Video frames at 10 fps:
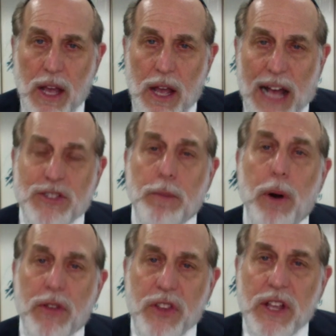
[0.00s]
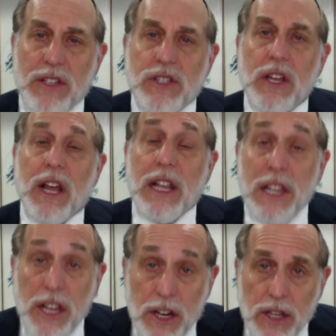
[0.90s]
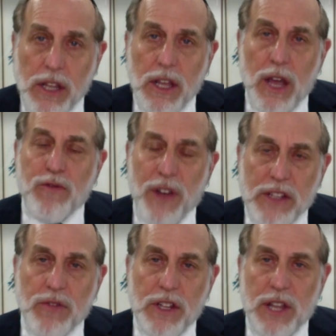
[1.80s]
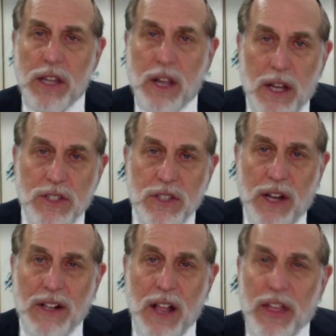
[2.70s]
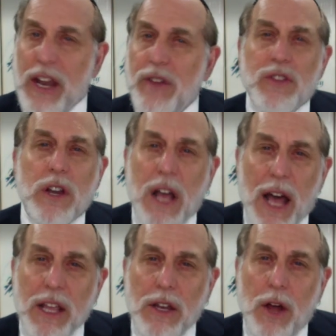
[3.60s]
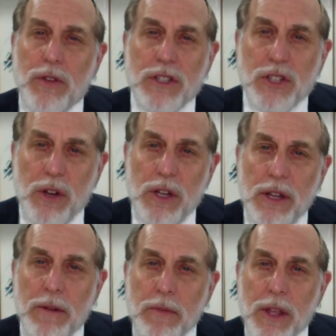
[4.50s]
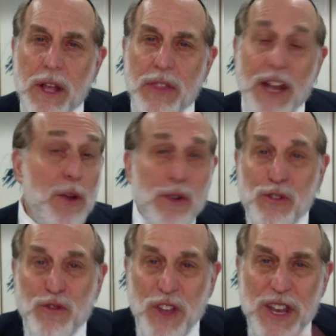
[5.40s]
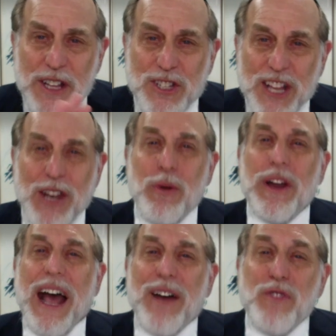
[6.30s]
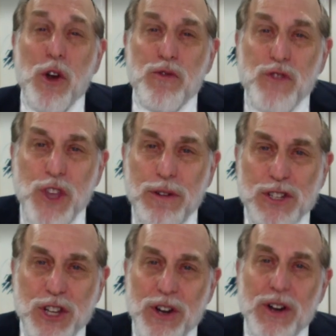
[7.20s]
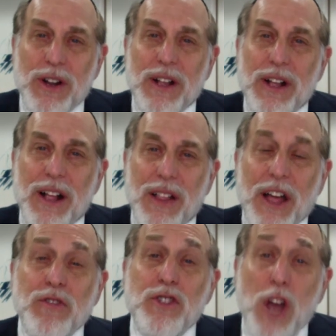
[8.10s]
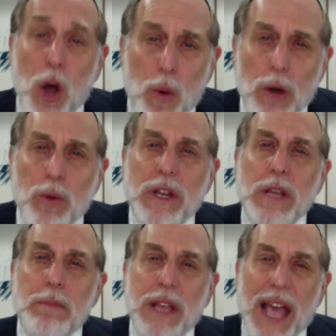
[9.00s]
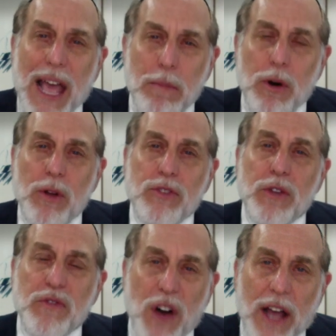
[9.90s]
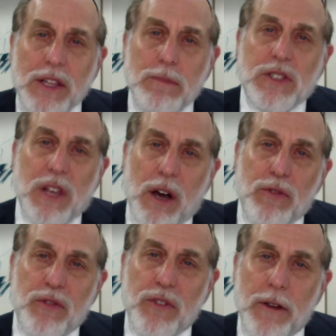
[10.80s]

As the Pasuk is clearly, effectively telling us that after Cain understood that he was finished, that he would have no future, that nowhere would he be able to find himself